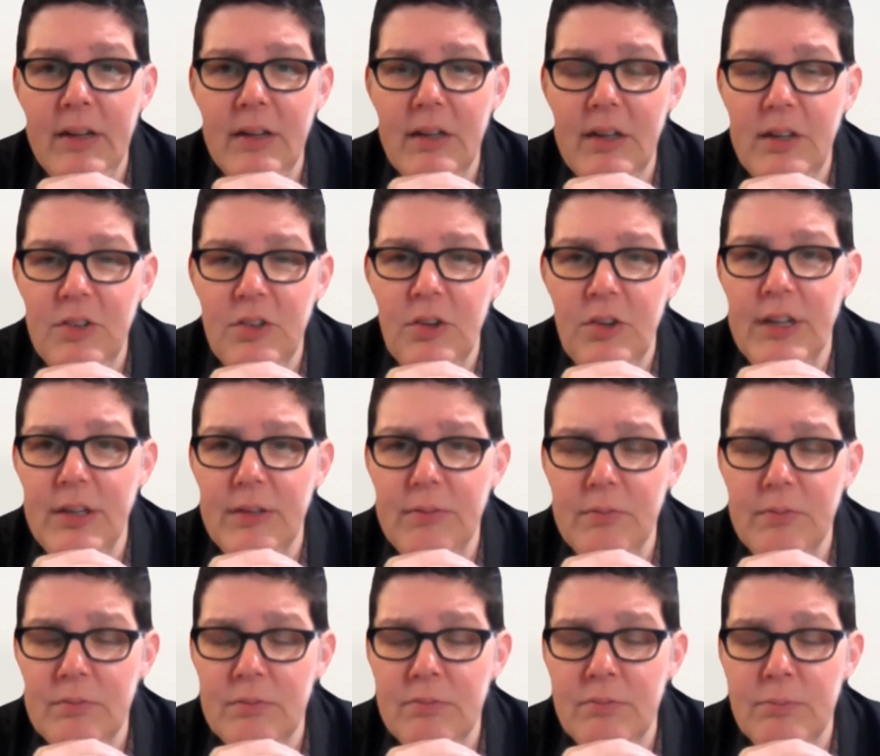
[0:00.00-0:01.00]
my
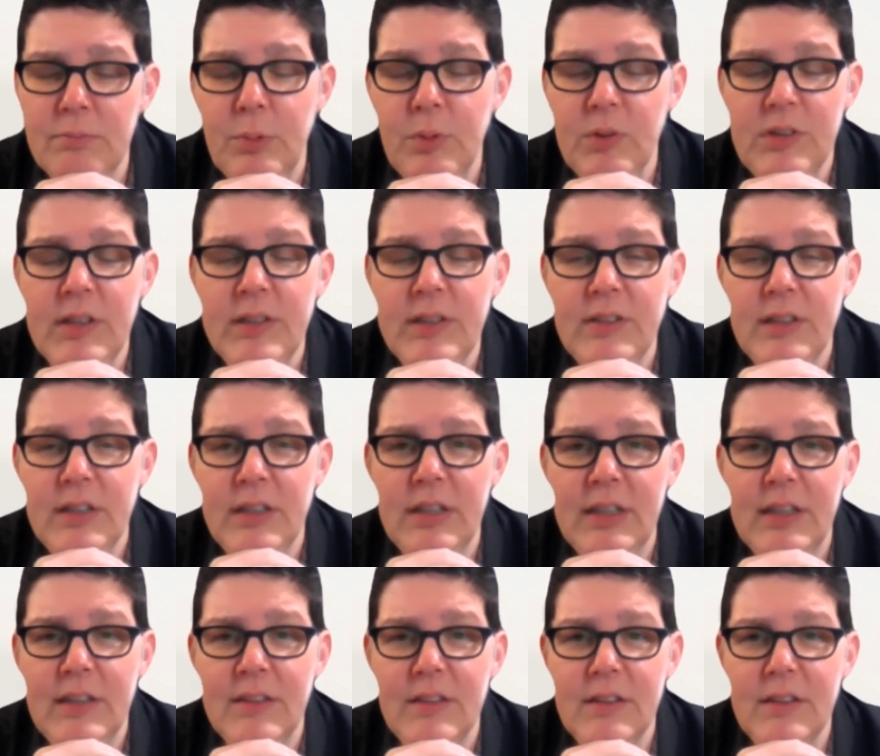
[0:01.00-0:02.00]
attorney
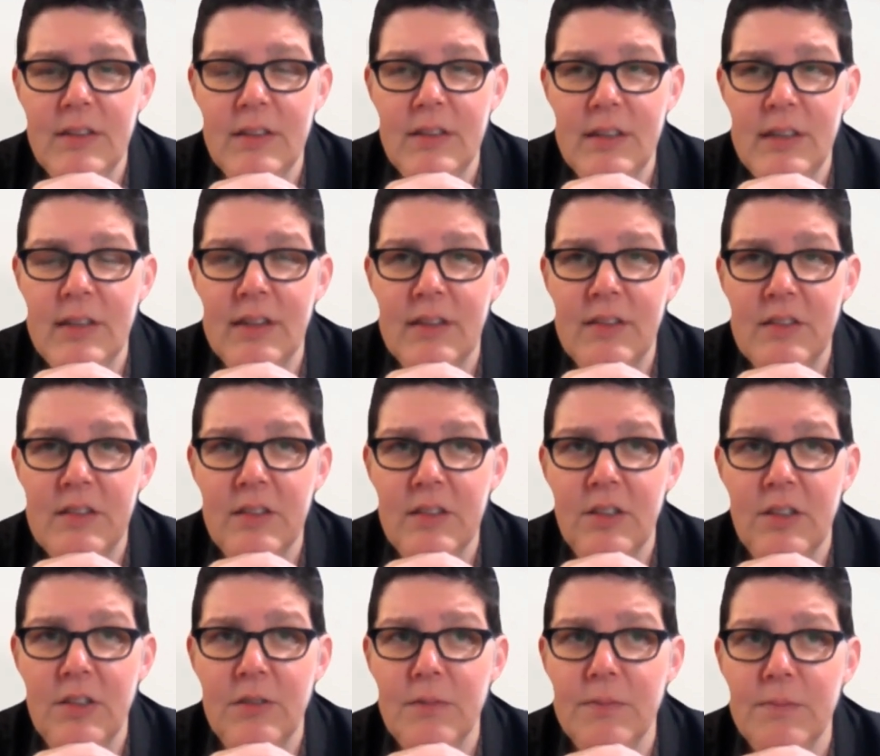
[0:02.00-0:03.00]
presented, it
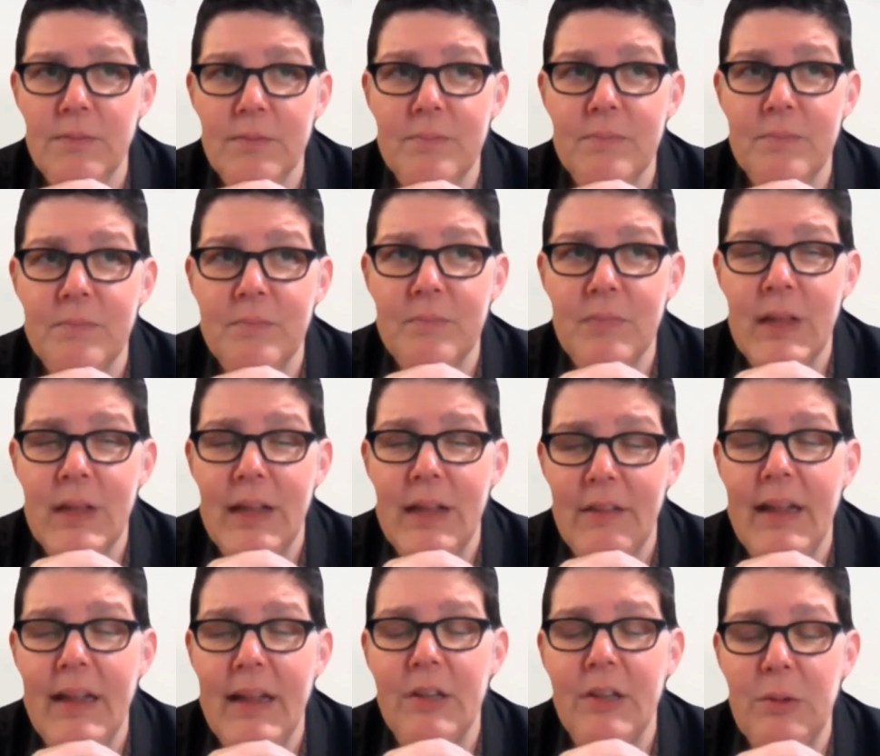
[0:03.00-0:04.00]
still
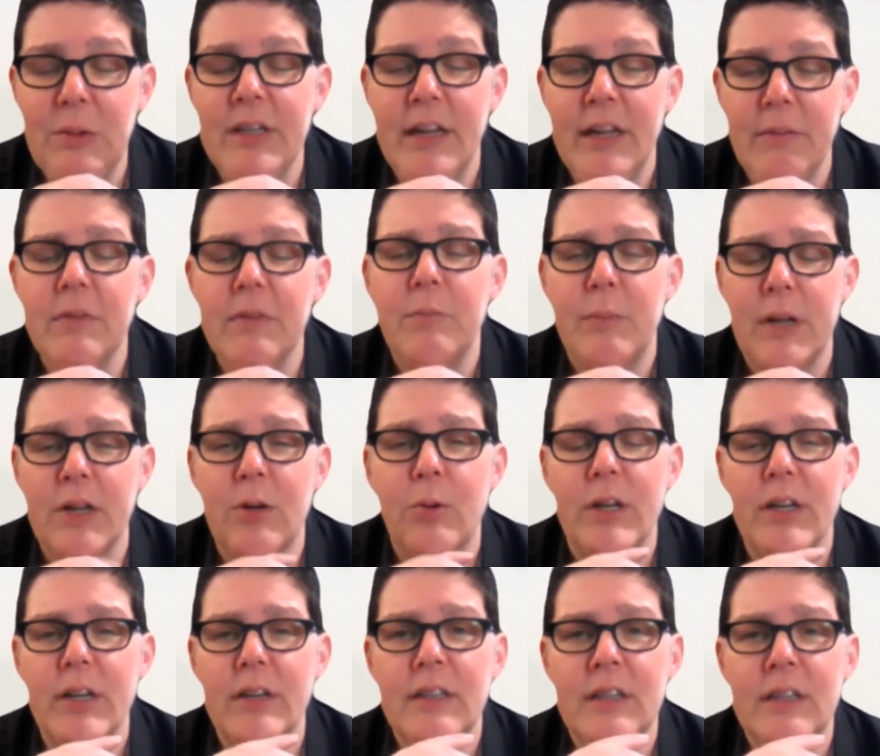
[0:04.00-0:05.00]
I likely would not have been
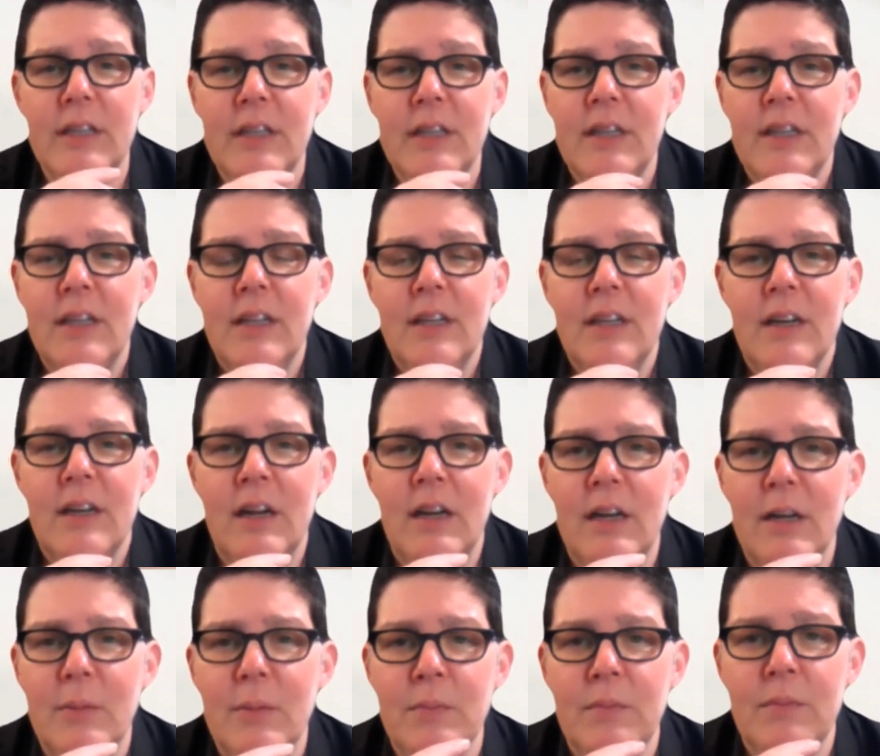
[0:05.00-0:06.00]
acquitted.
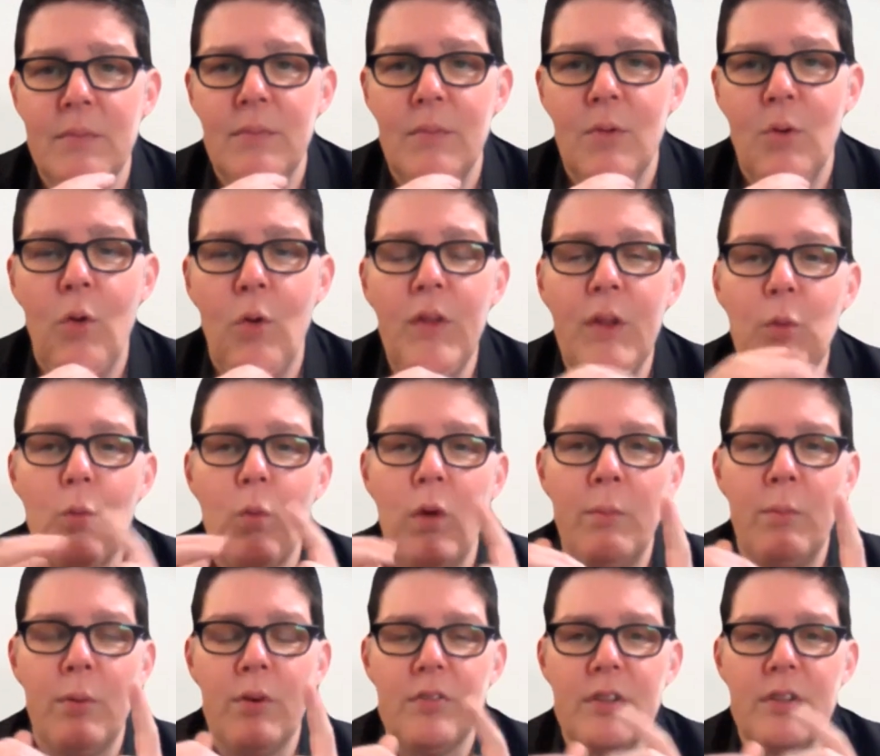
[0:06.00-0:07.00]
Only
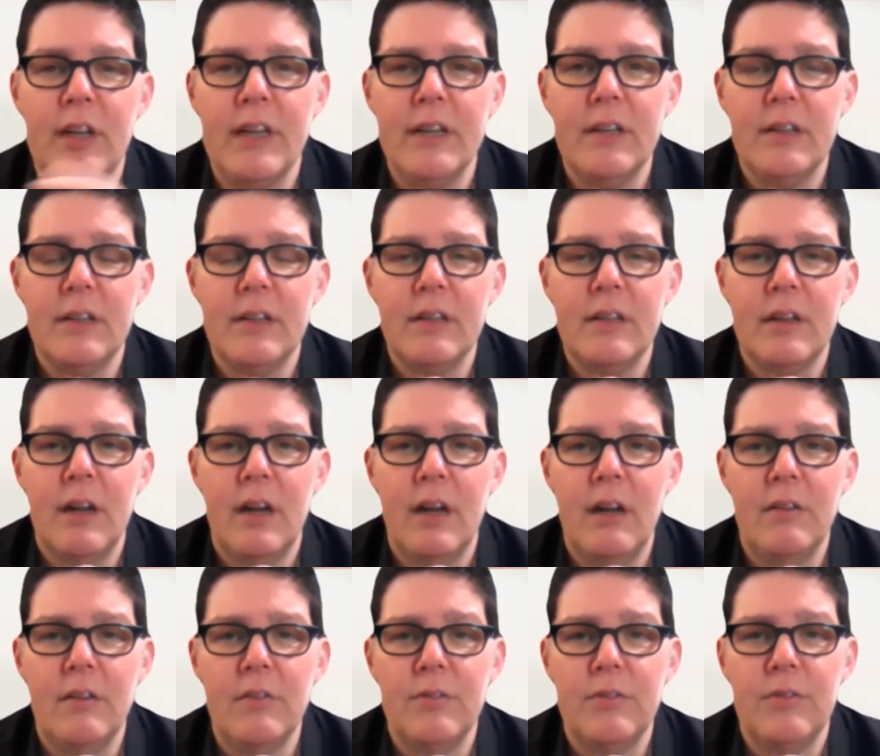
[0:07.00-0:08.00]
1%
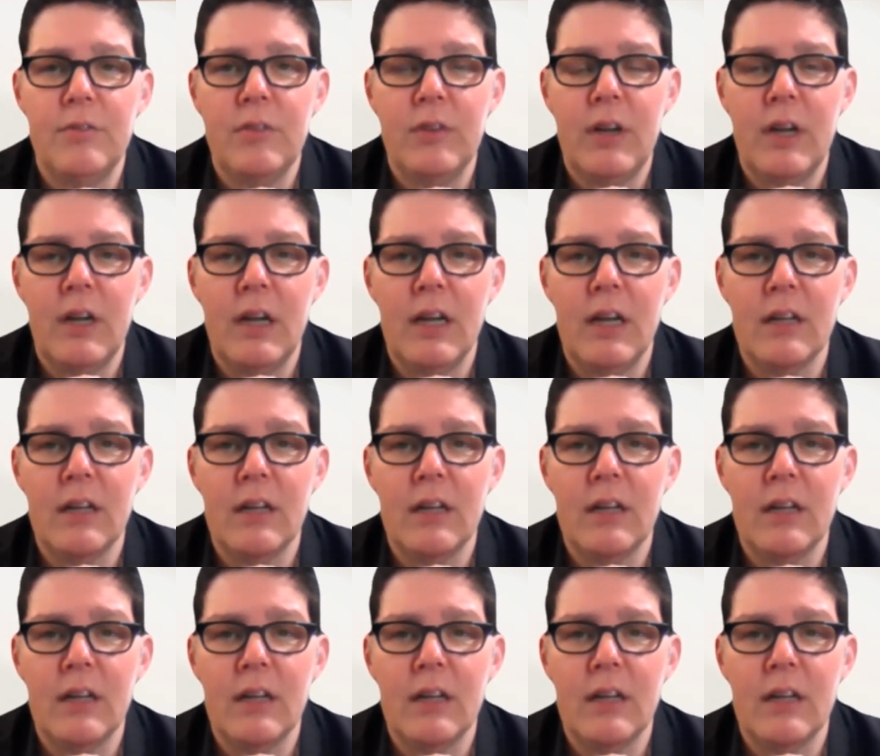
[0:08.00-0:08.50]
of